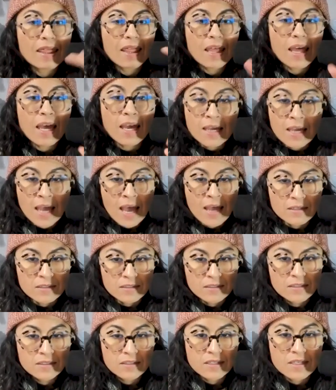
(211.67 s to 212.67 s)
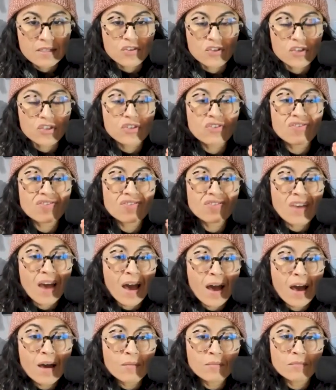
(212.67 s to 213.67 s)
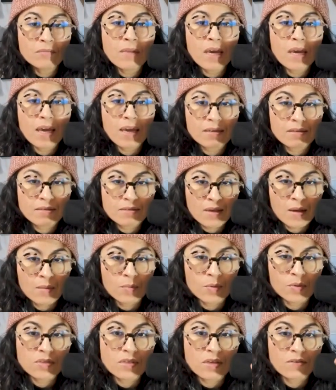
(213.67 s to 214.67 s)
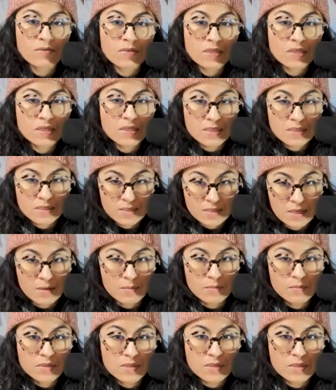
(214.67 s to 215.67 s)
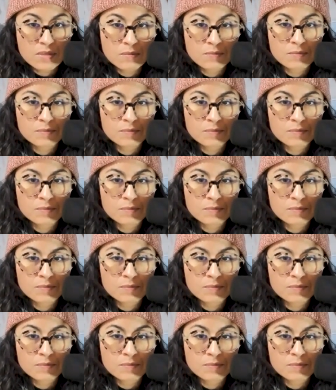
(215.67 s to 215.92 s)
Again, these are some examples of systems.